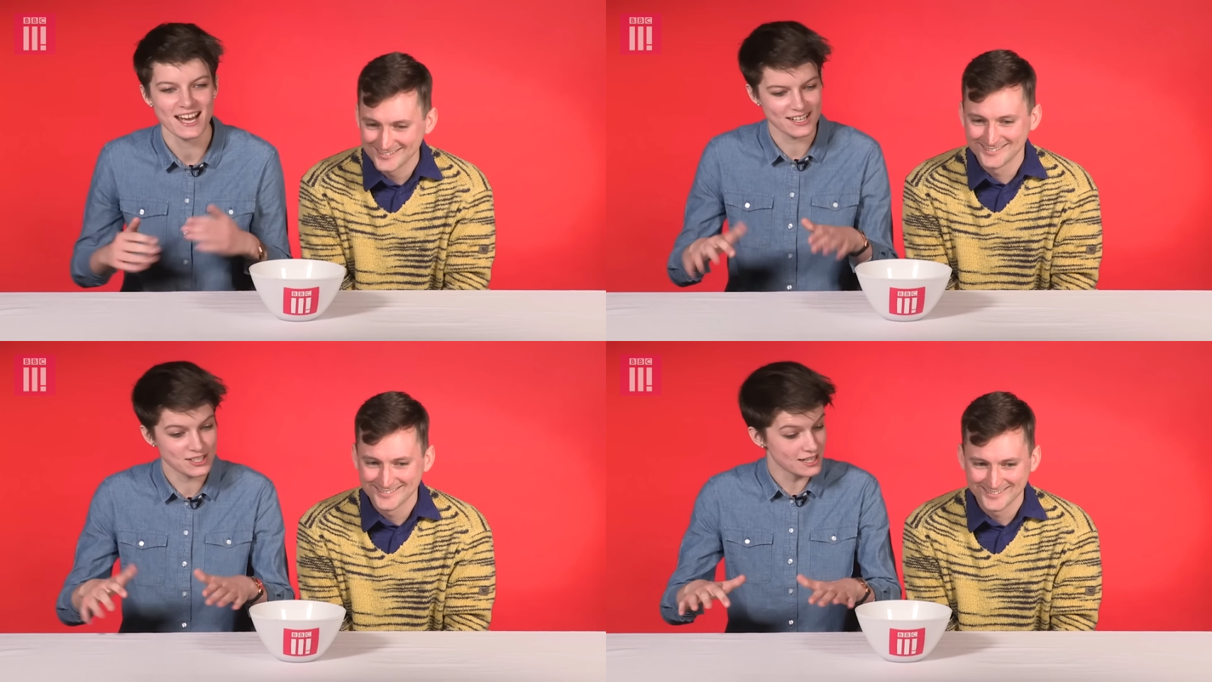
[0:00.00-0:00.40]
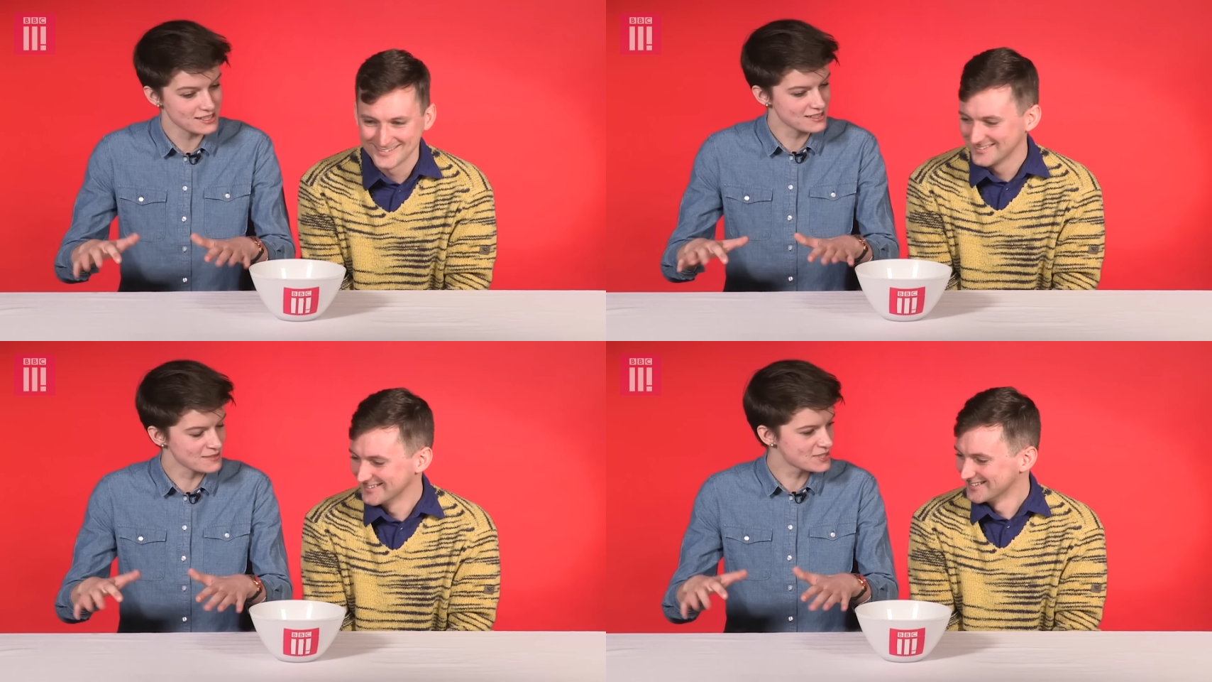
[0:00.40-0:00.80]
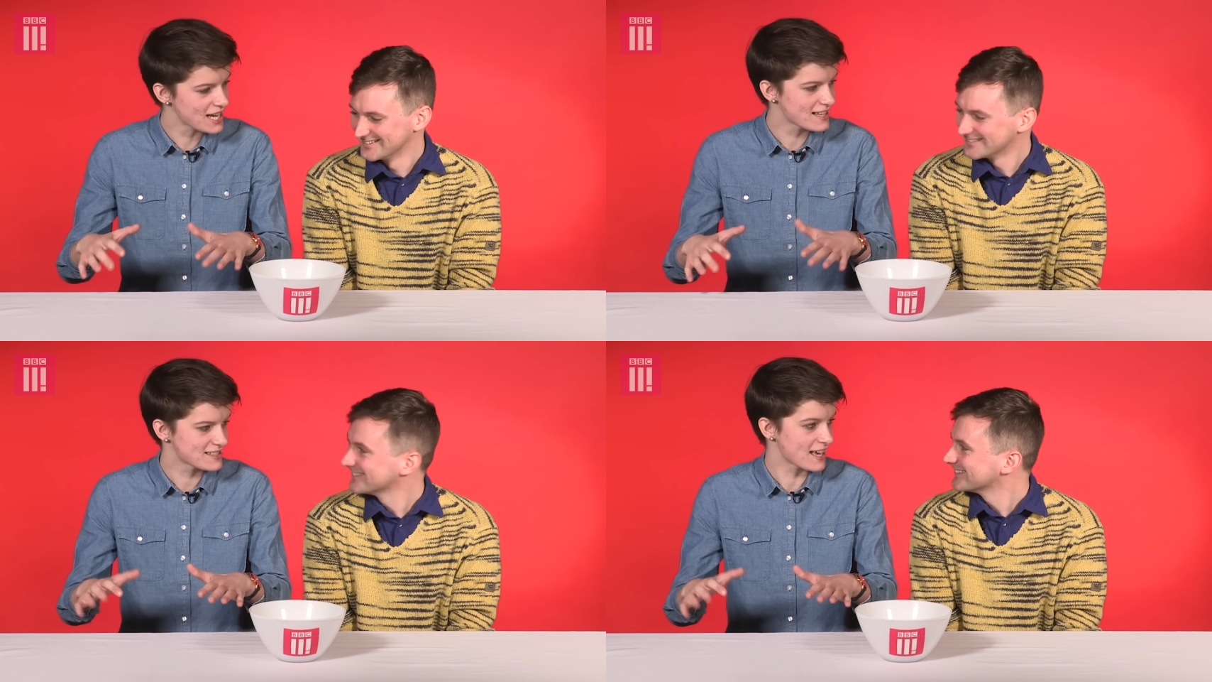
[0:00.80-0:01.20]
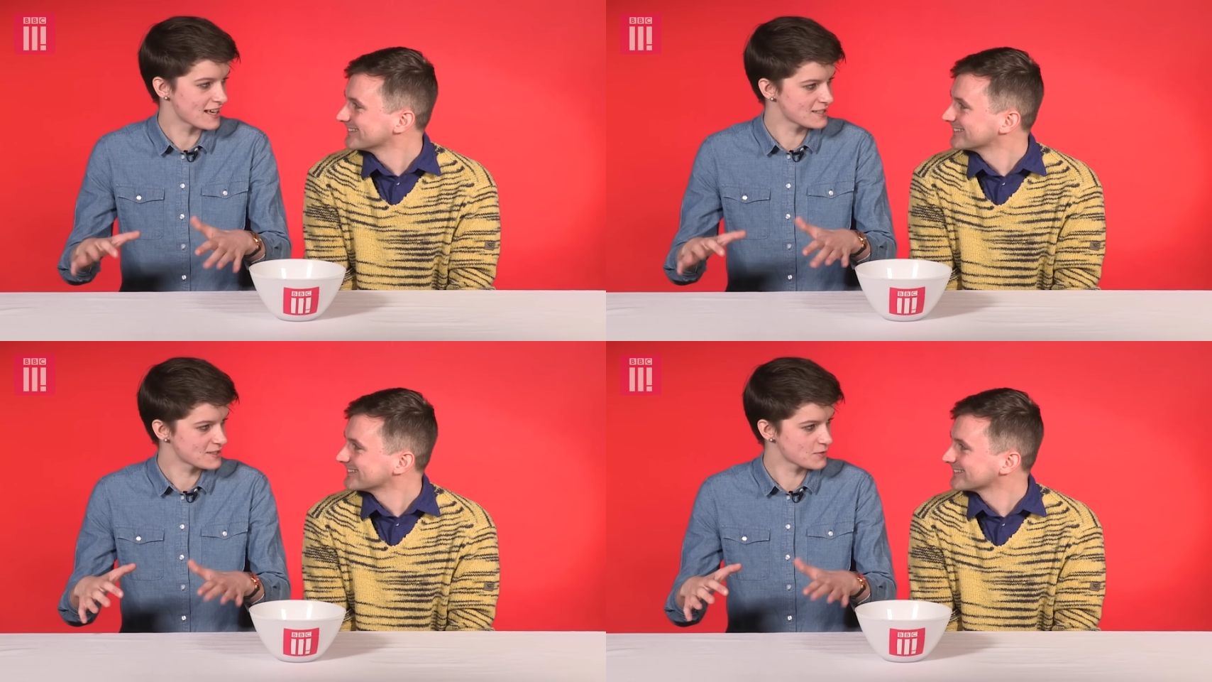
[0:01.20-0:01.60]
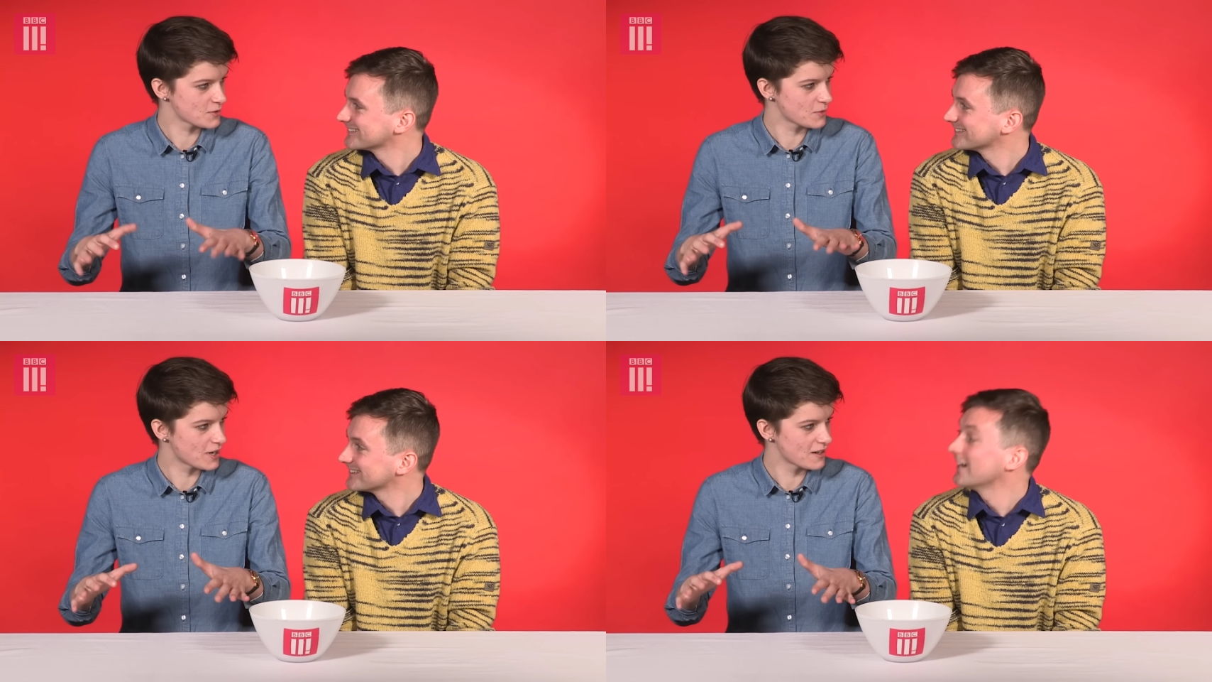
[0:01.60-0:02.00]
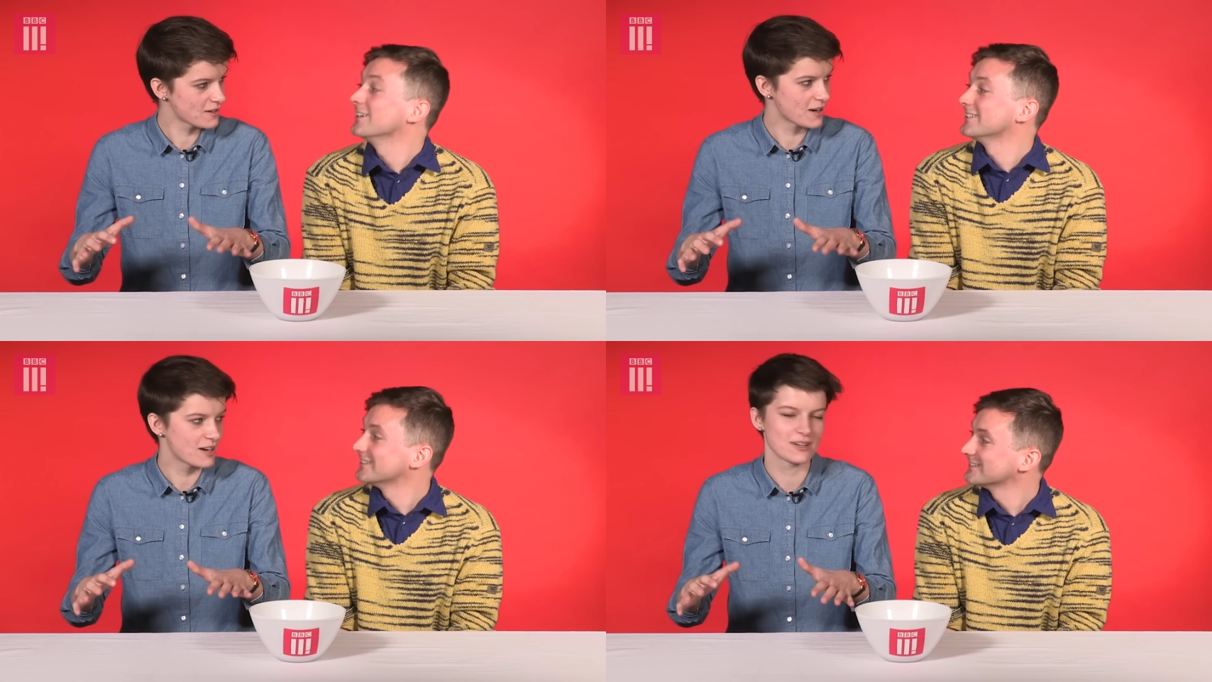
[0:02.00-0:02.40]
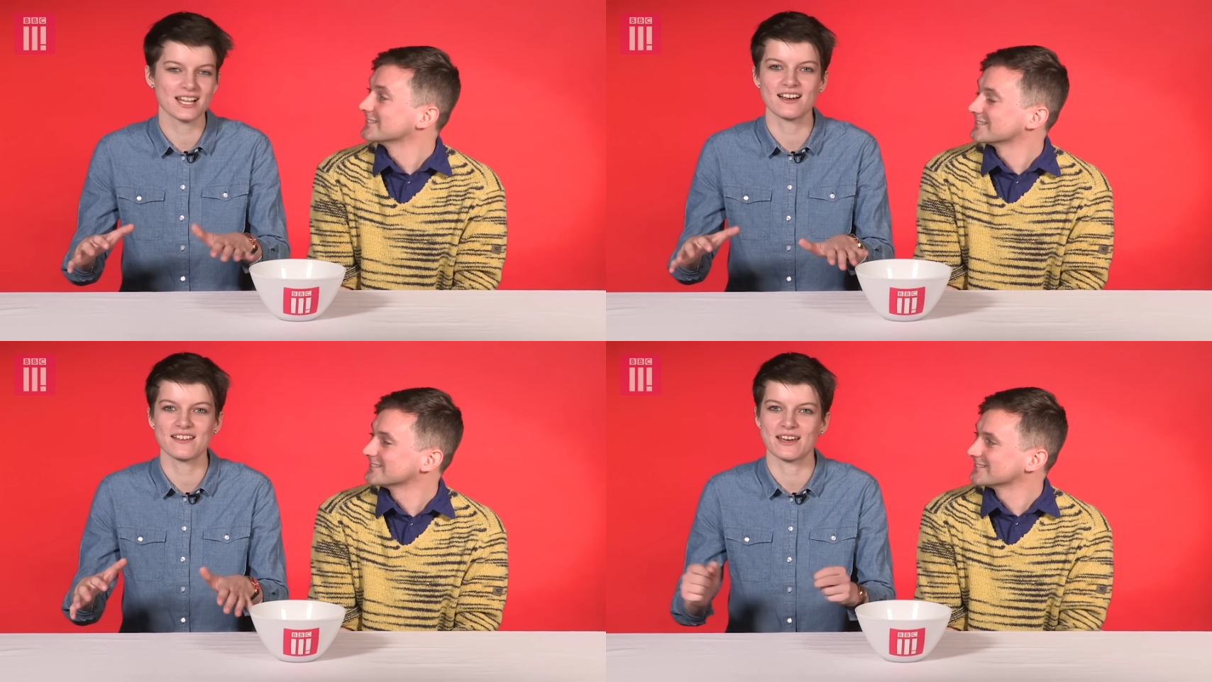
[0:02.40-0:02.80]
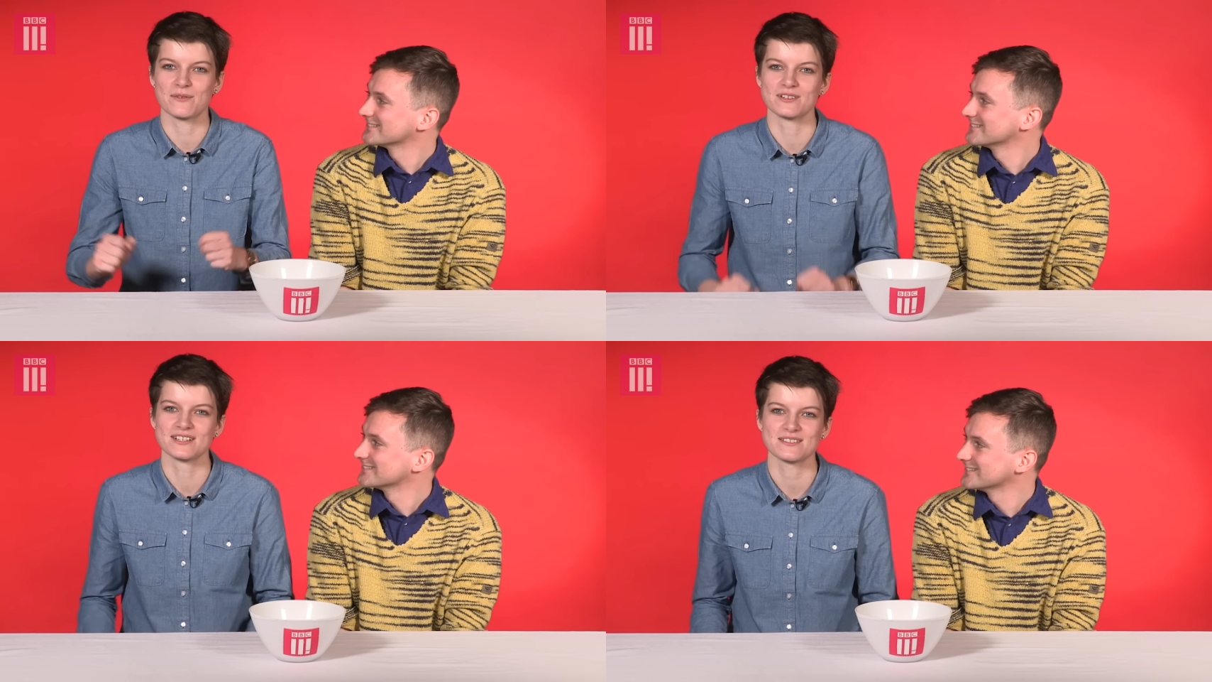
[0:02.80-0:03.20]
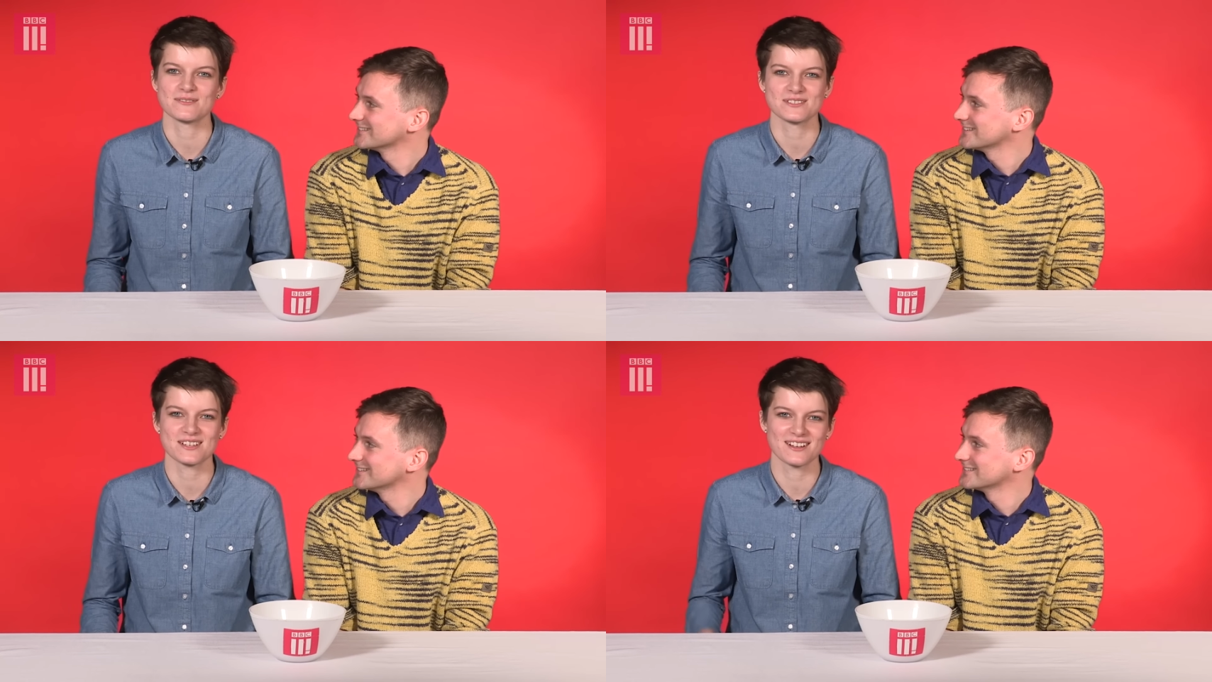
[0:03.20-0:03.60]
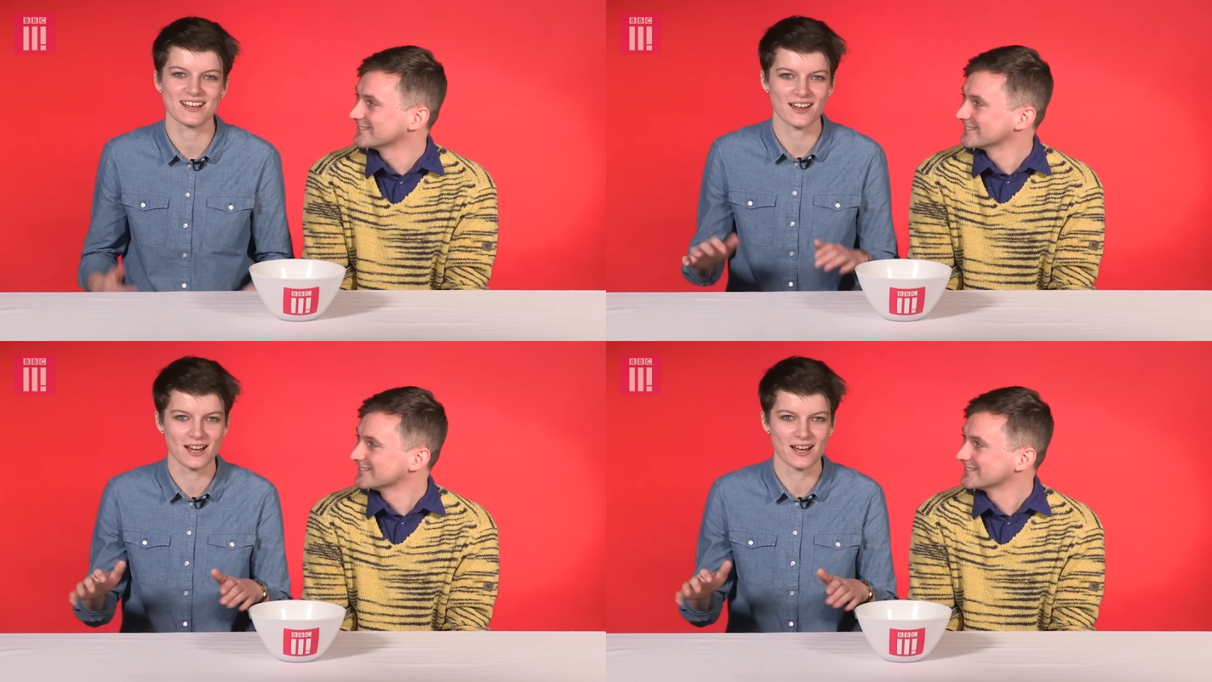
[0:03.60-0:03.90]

Speaker 1: I, I, did some jazz hands for a while. Oh. I really liked that one because it was so like